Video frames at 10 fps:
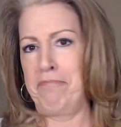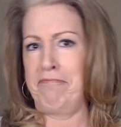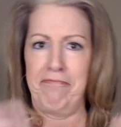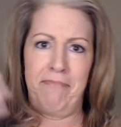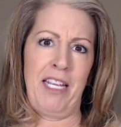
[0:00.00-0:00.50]

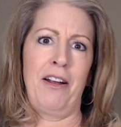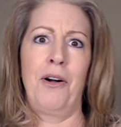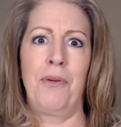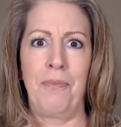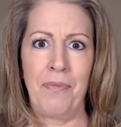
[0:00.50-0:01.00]
you
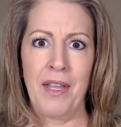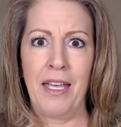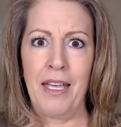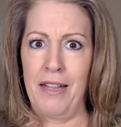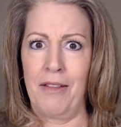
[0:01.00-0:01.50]
know,
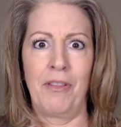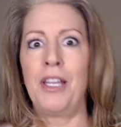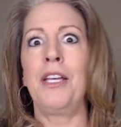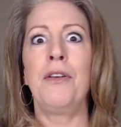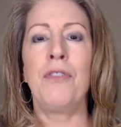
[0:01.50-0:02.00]

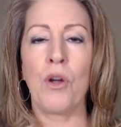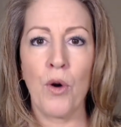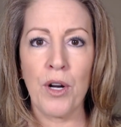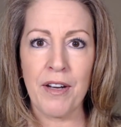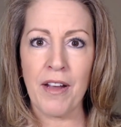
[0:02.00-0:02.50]
live
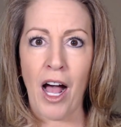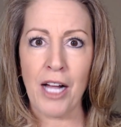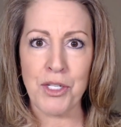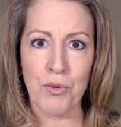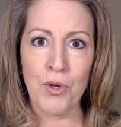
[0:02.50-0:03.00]
according to
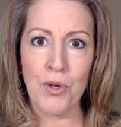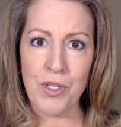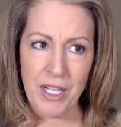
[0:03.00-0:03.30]
God's rules.